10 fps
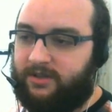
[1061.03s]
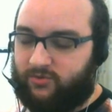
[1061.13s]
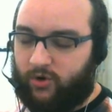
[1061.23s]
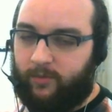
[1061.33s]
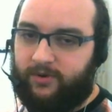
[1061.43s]
The
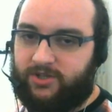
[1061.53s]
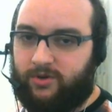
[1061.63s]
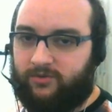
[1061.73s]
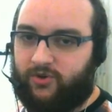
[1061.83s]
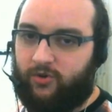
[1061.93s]
drawbridge
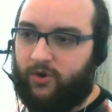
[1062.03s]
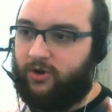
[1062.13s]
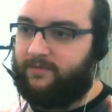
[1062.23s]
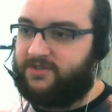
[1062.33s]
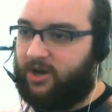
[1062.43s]
control
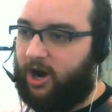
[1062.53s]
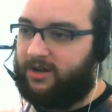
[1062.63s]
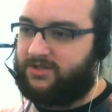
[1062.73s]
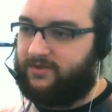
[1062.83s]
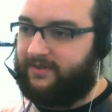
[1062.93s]
rooms, the
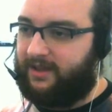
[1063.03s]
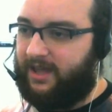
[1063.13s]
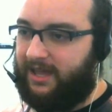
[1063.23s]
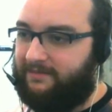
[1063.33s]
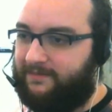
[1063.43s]
hardest room in the
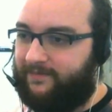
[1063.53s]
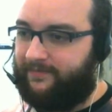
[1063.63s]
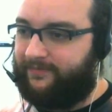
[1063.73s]
game.